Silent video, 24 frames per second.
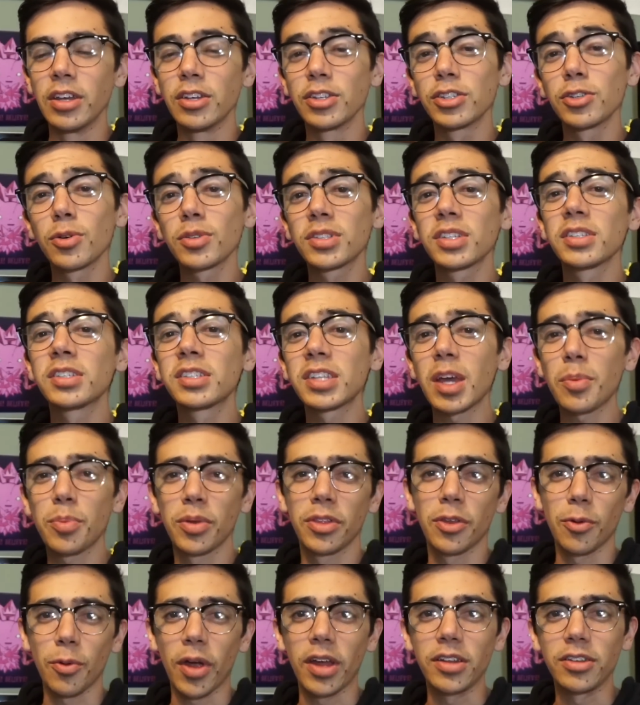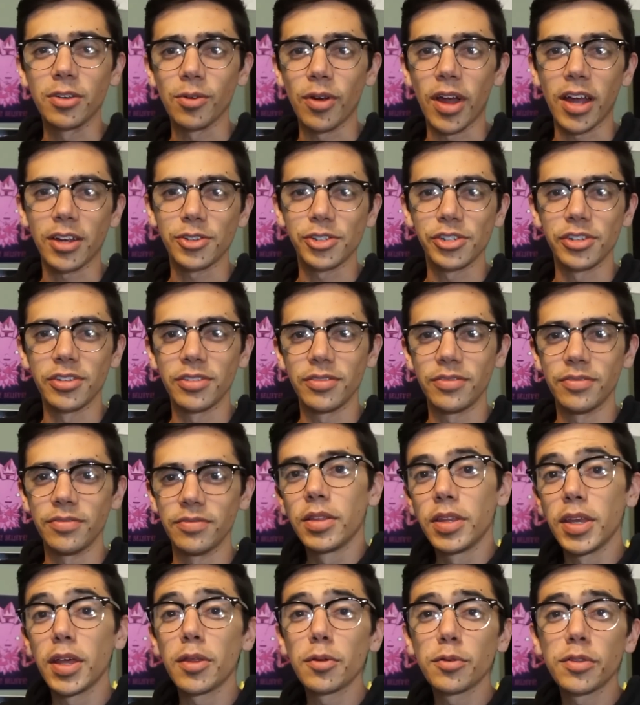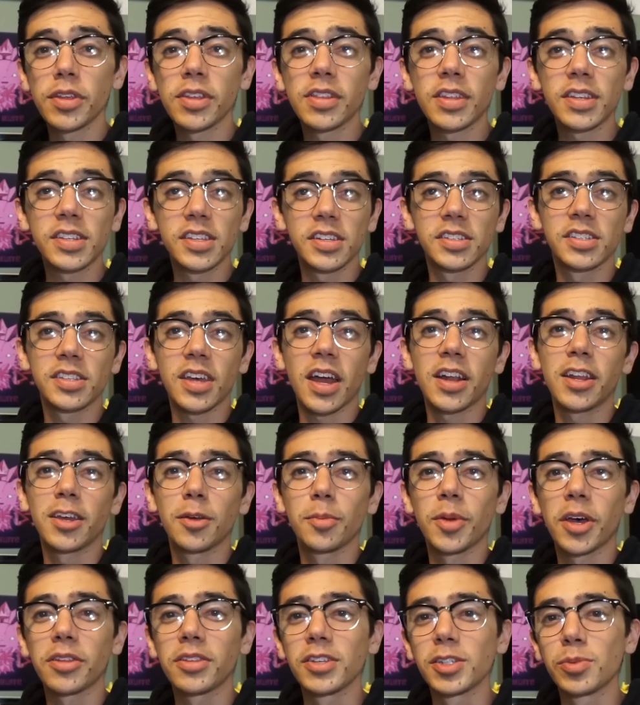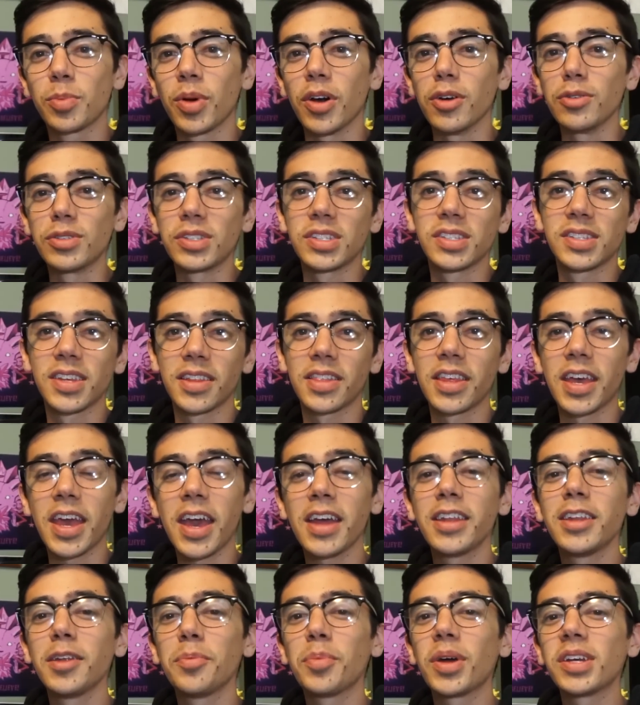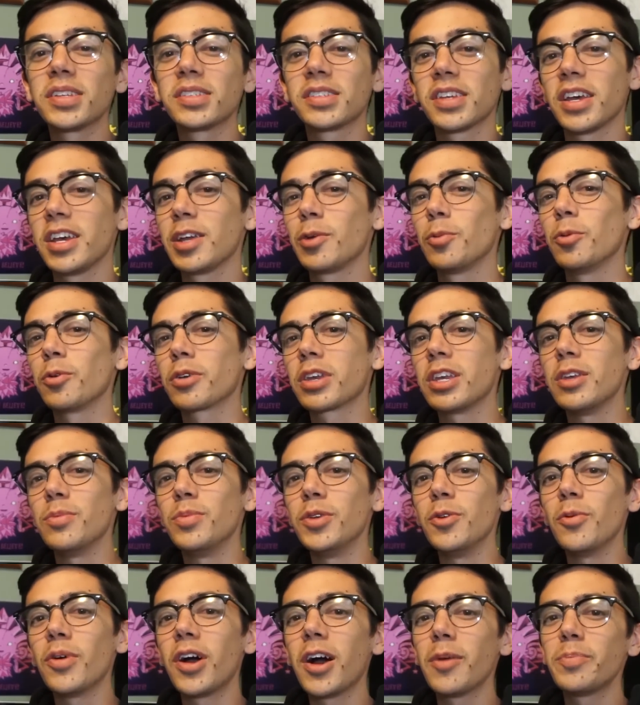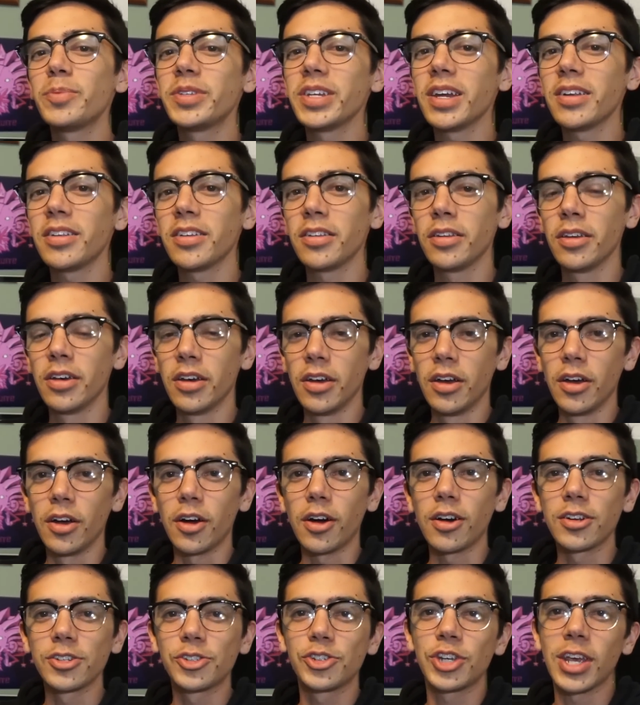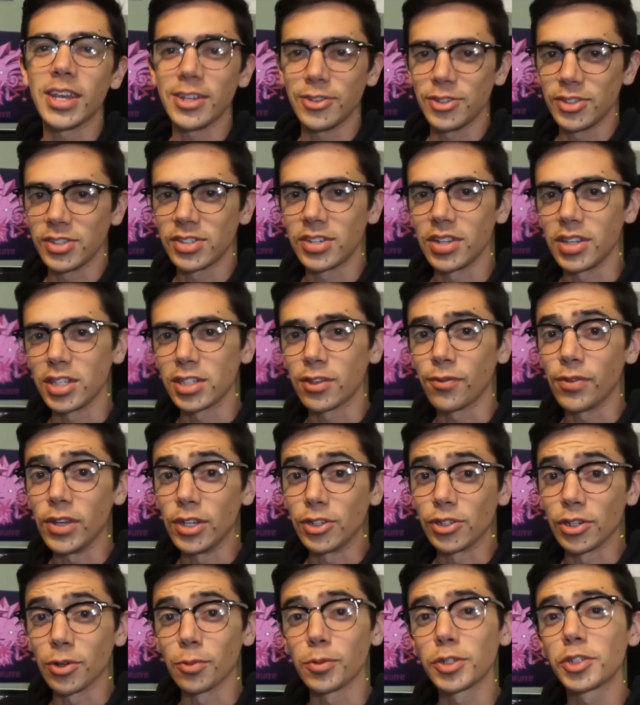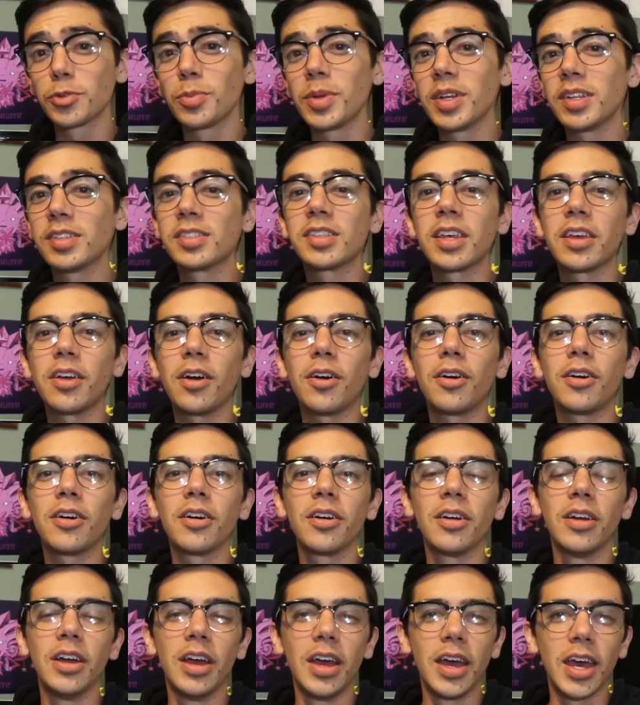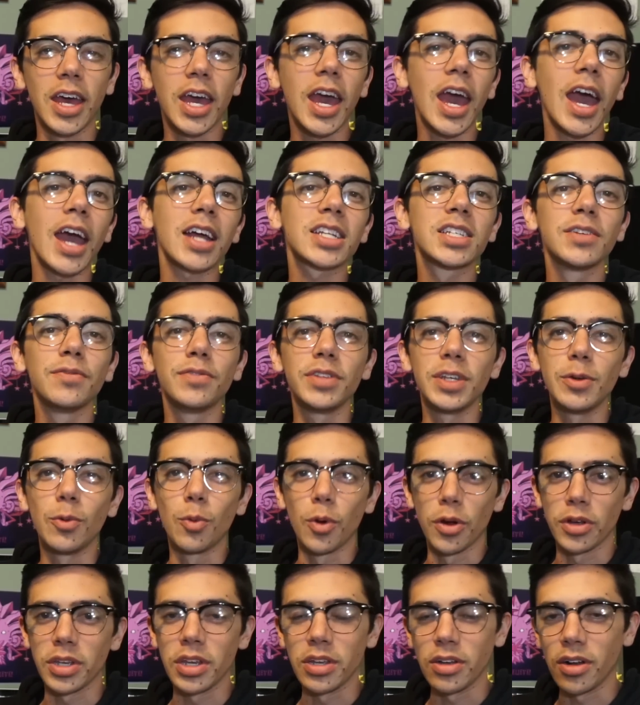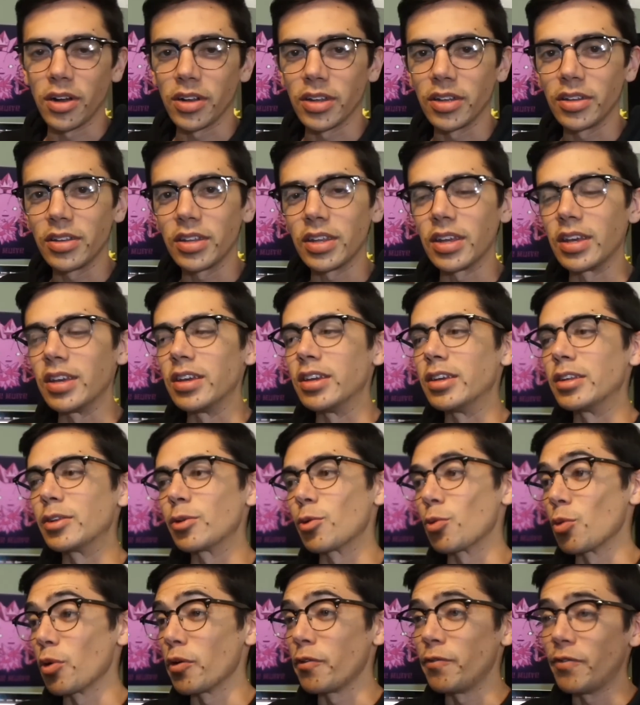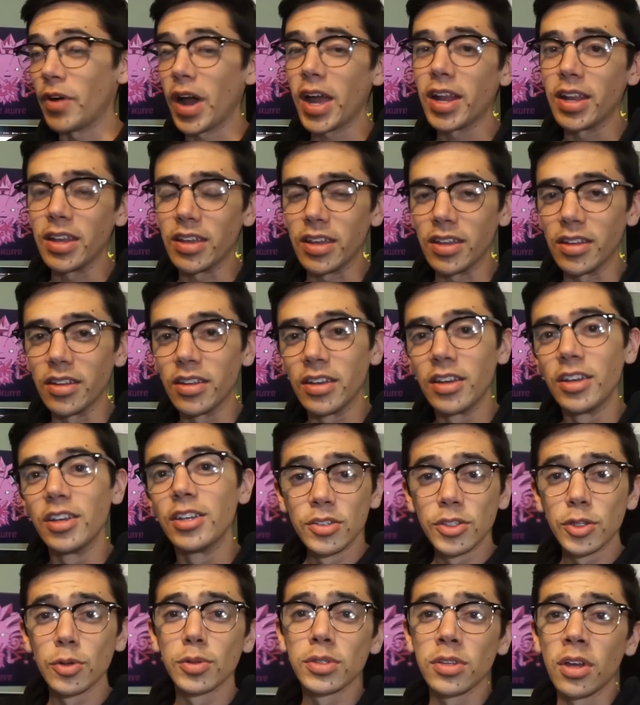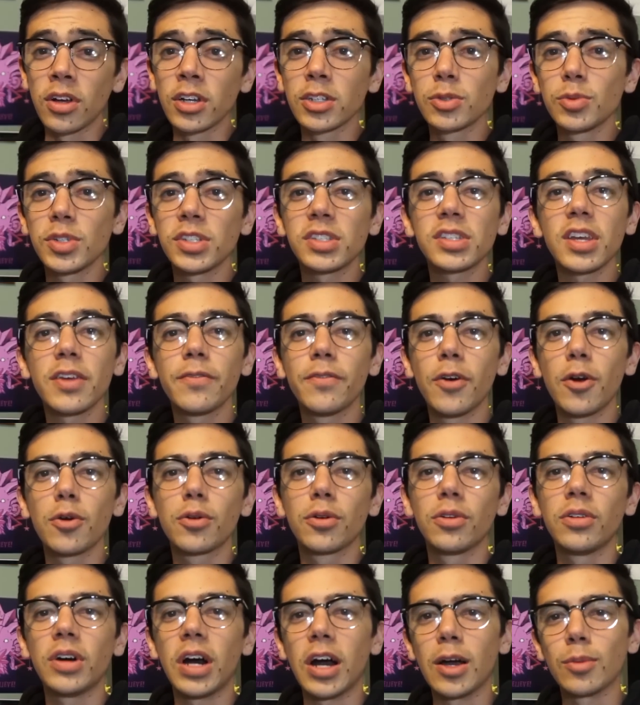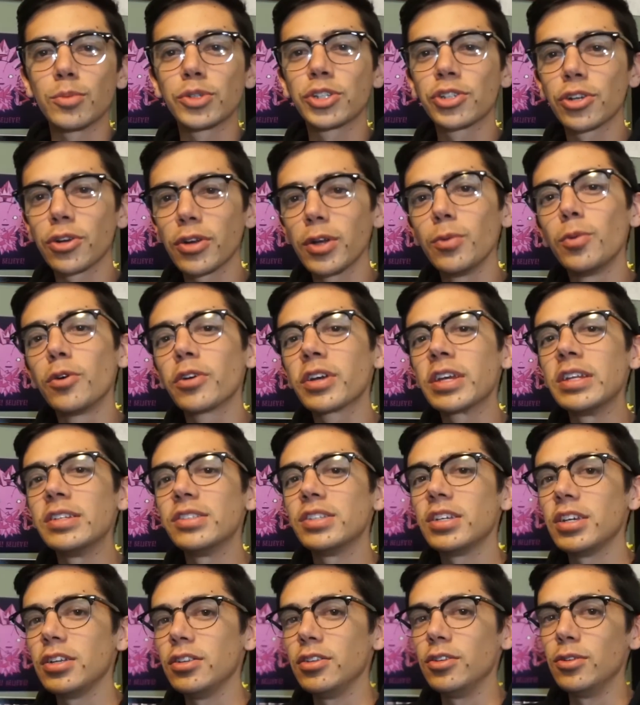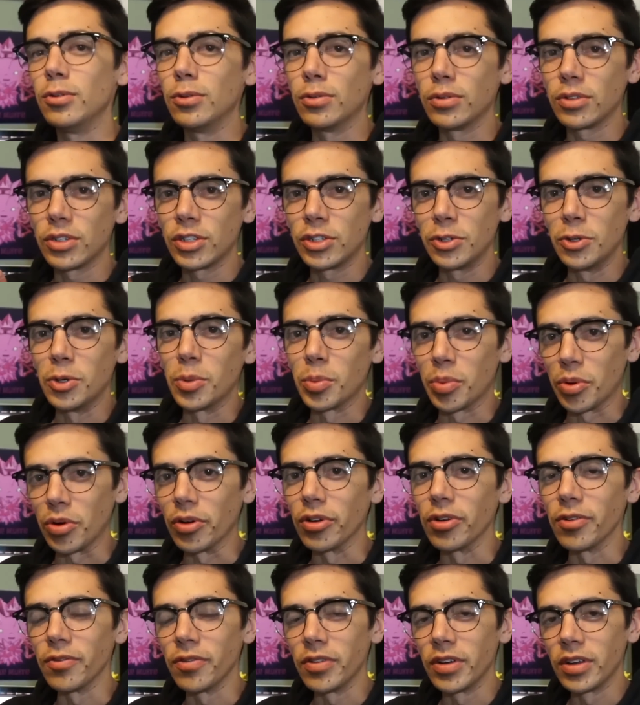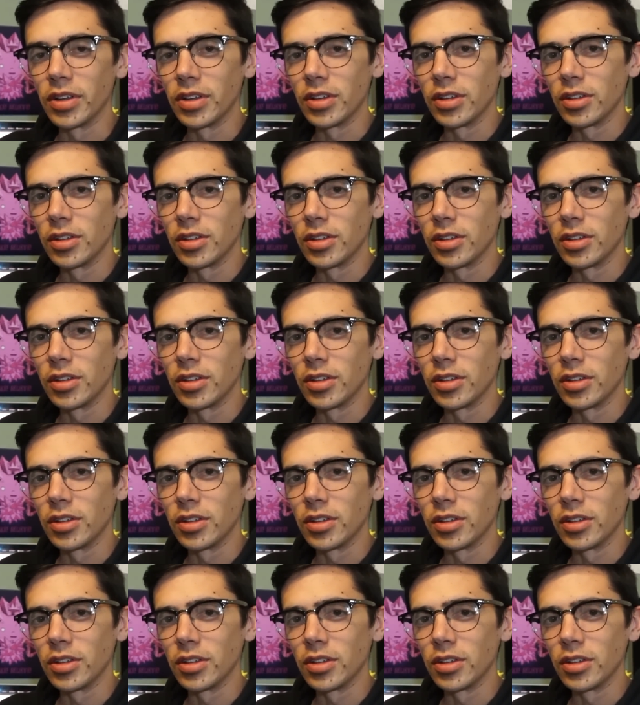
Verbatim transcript: So it's a step in the right direction. The other thing that's exciting about this post is that they end it by saying we'll keep you updated on changes to this feature, which means they are actively working on it and refining it. So as long as we stay vocal, I'm sure it will continue to improve.